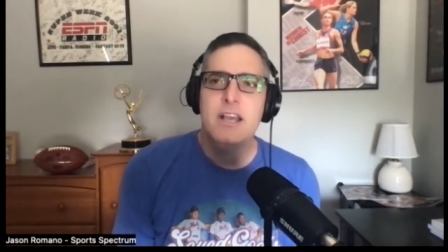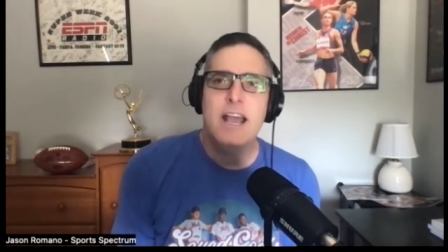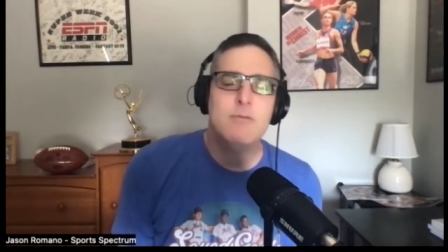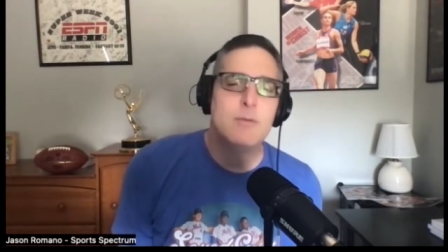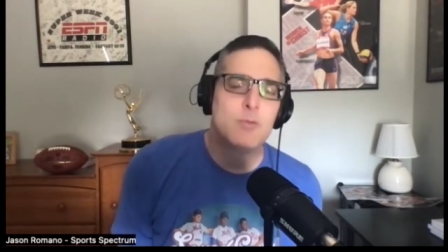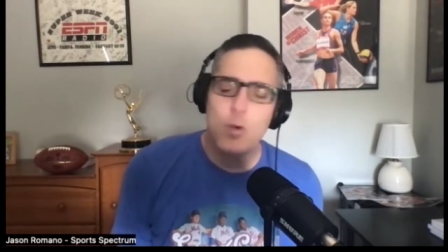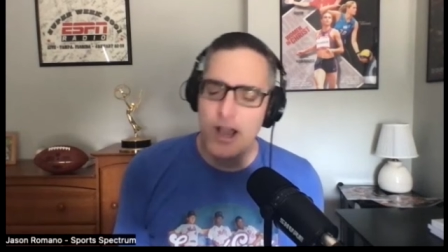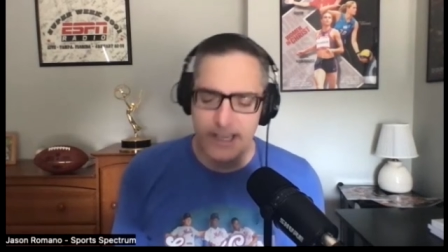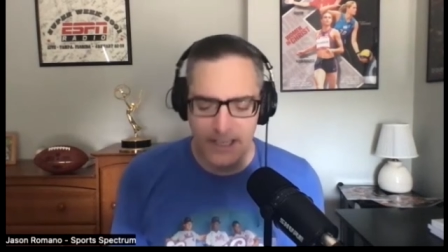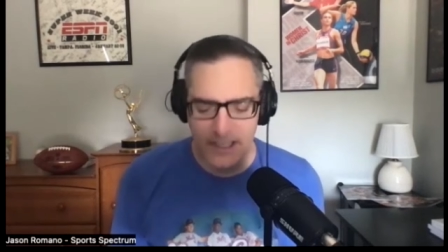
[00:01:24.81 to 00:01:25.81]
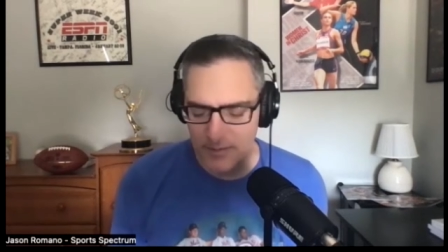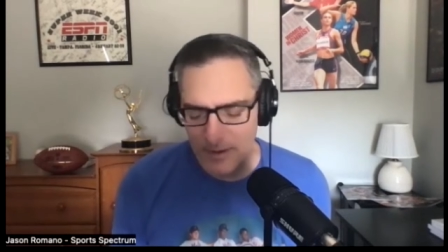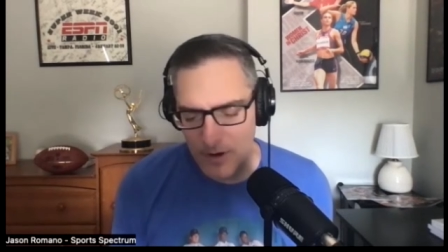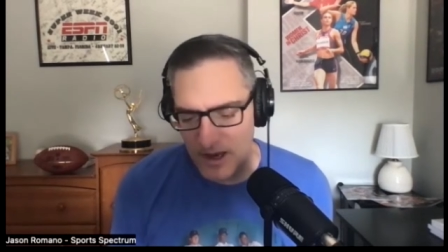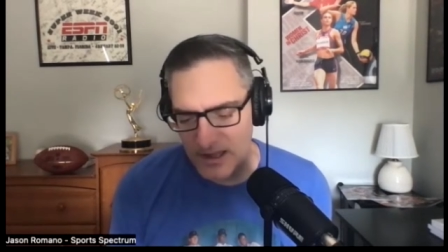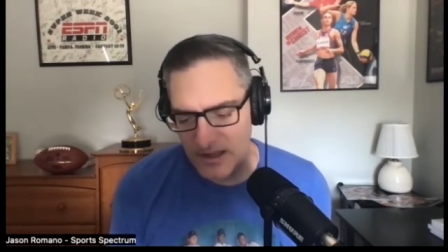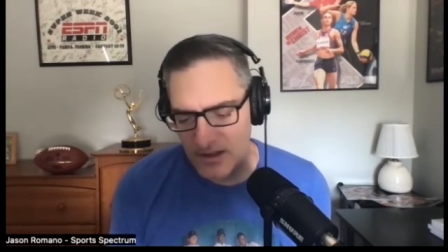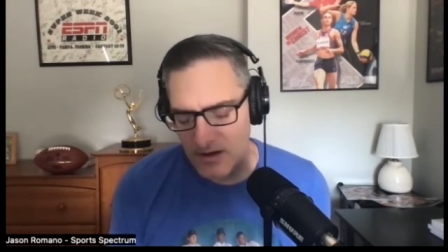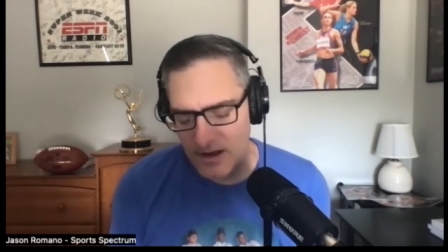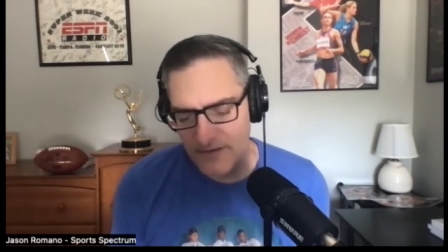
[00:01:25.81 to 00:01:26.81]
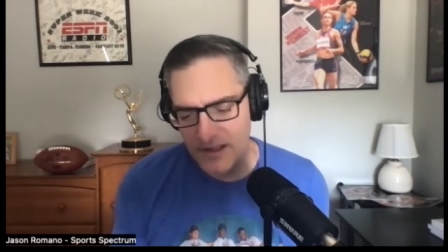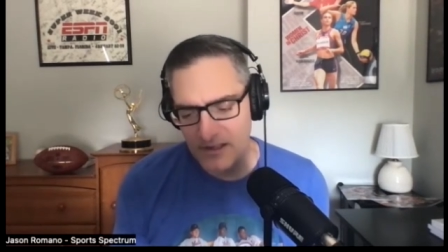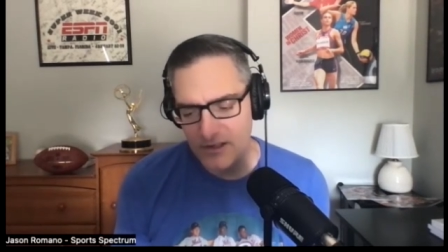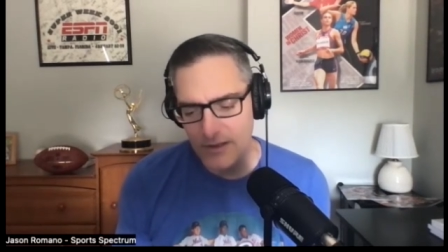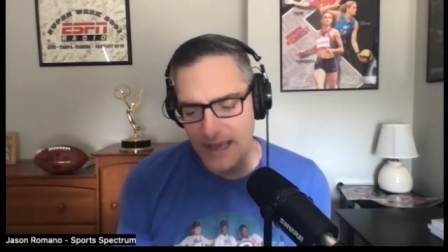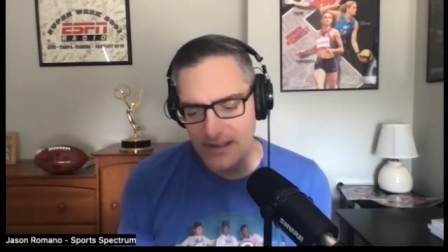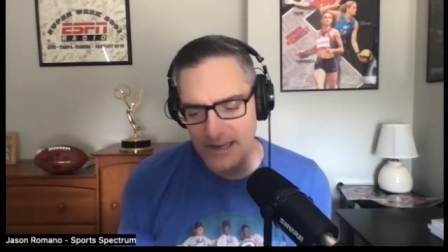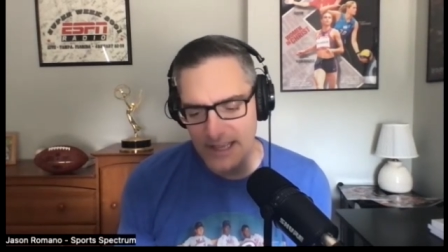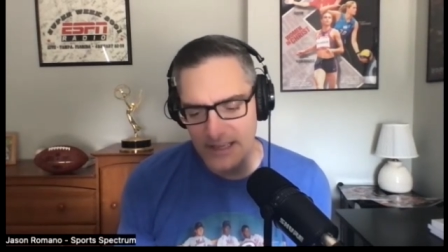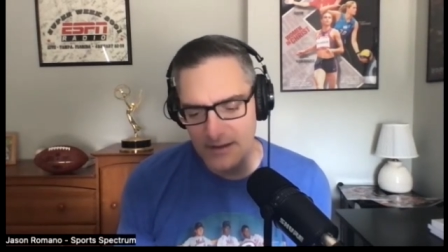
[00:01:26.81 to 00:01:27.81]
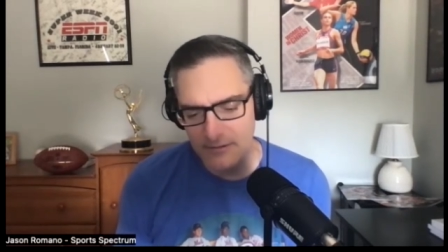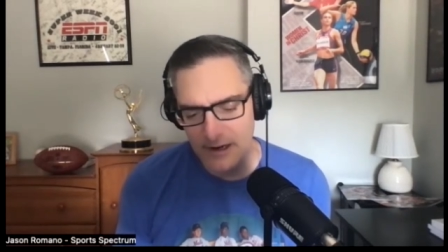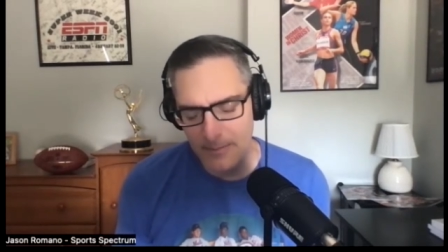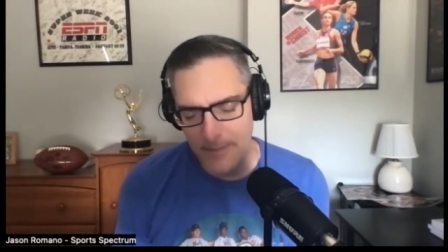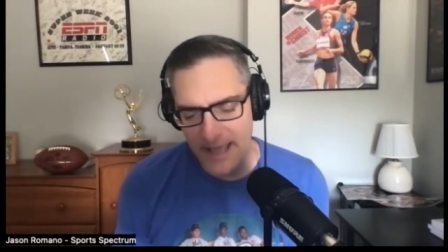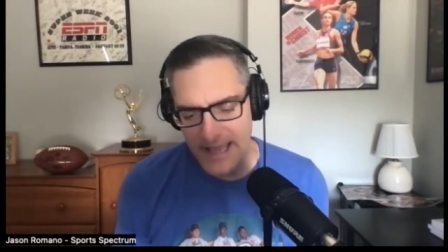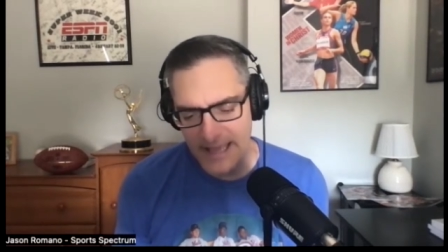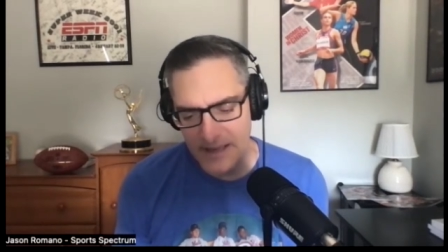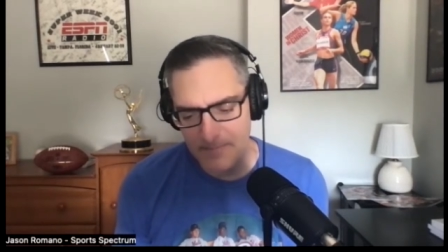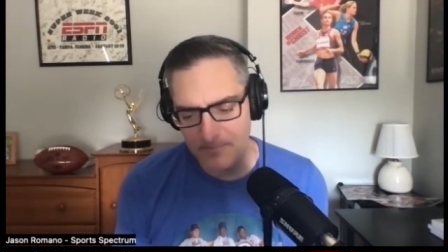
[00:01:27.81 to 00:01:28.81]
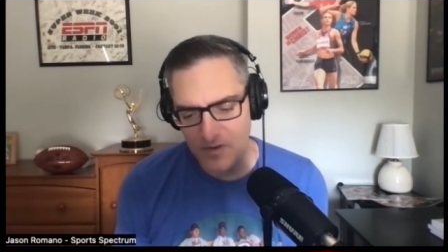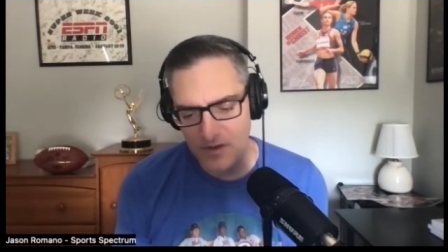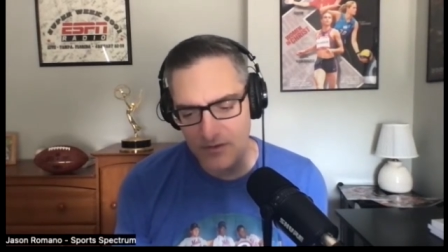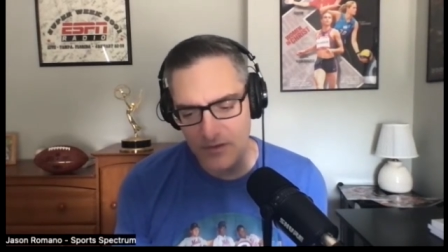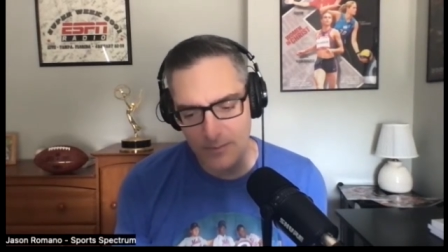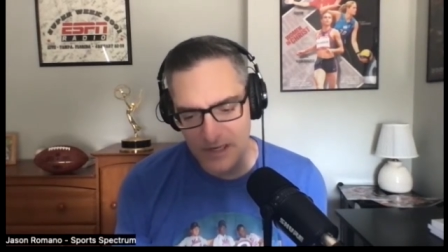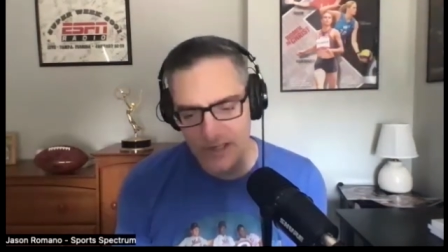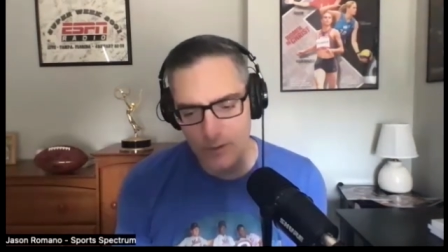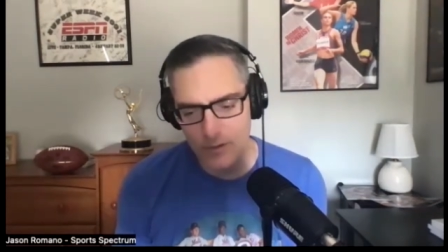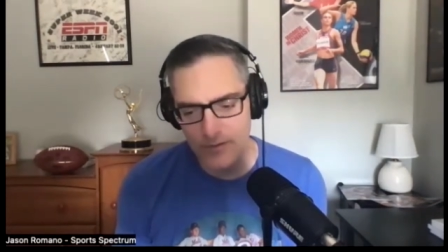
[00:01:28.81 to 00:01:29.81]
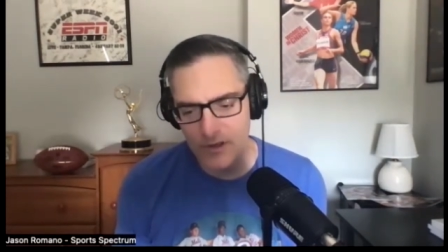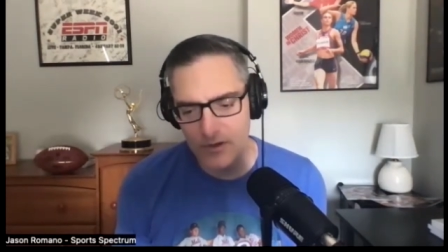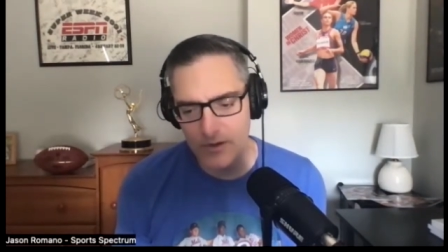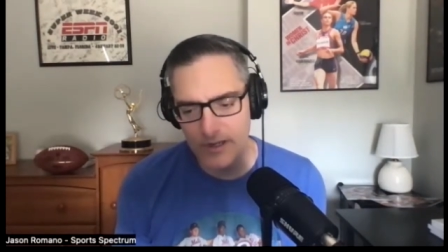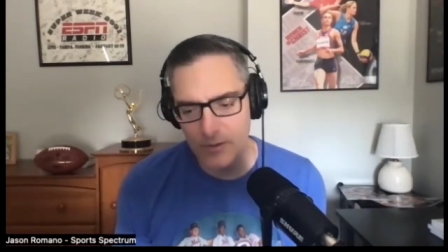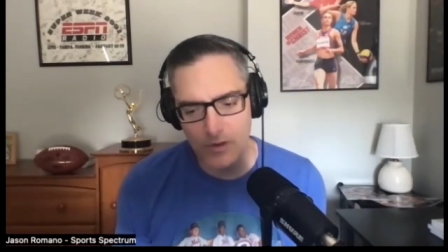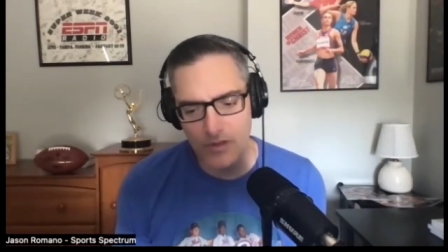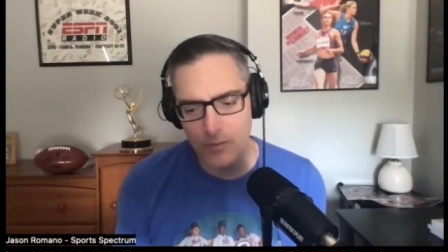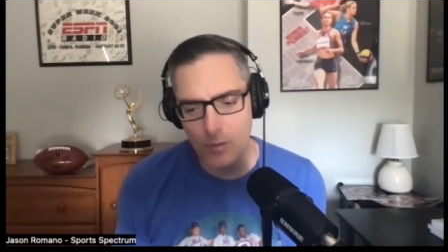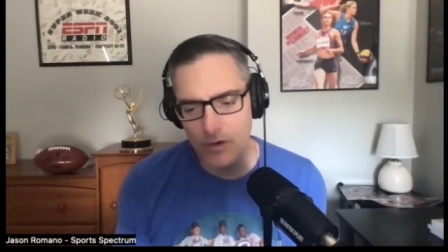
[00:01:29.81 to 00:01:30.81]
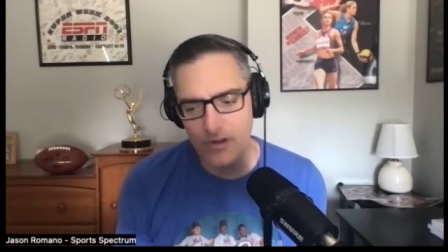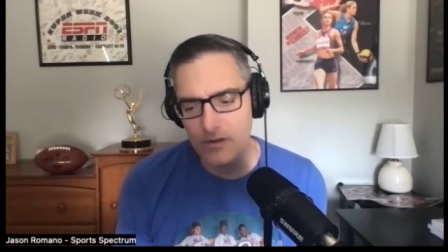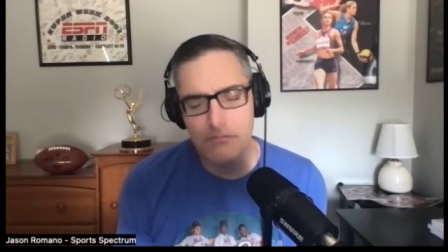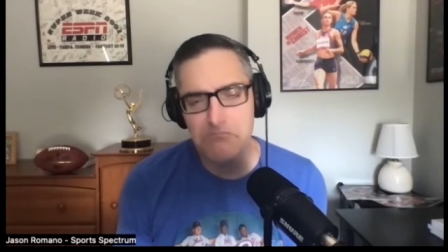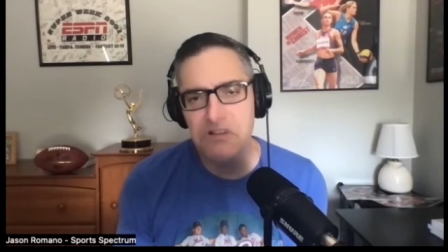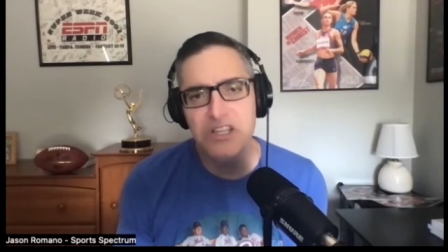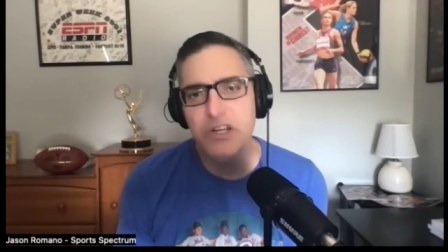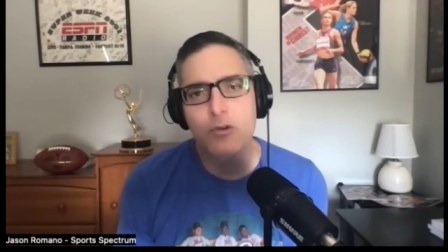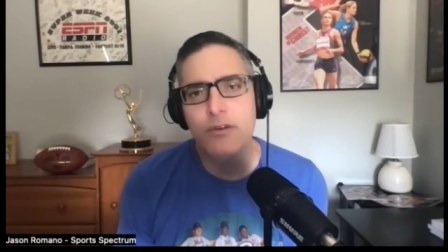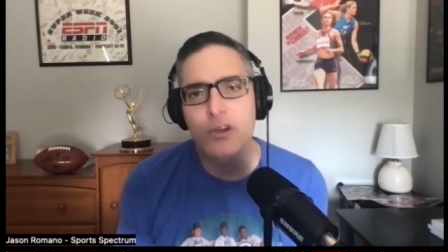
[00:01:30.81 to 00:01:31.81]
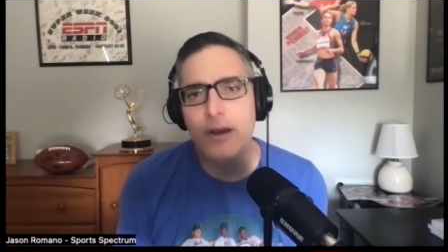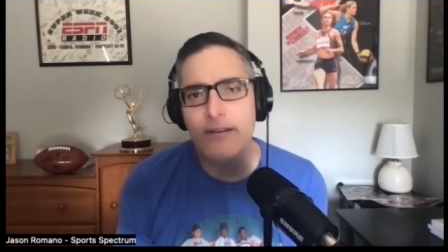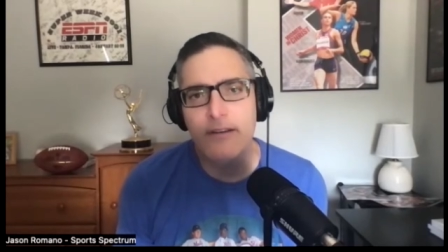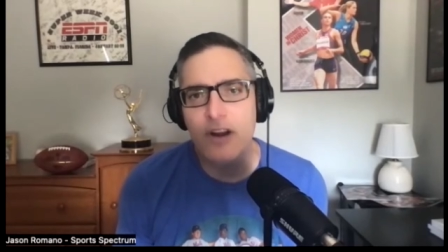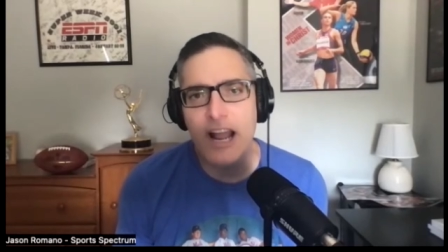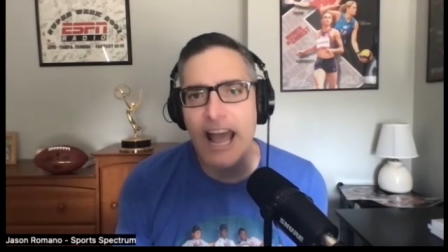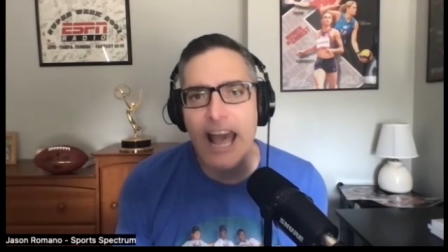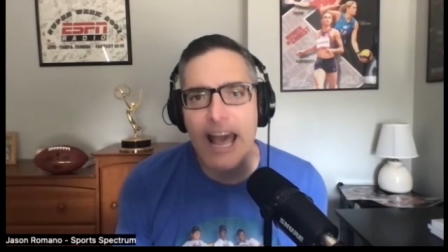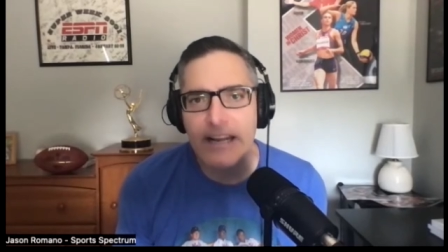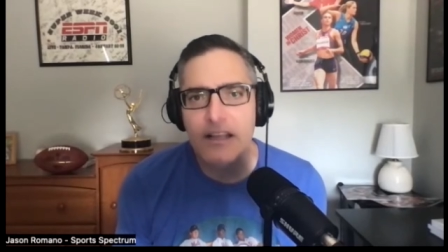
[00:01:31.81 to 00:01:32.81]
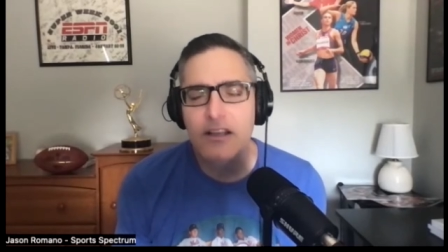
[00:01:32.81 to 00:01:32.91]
I remember walking into my boss's office in 2008 around May for the mid-year review and it was the worst mid-year review I've ever had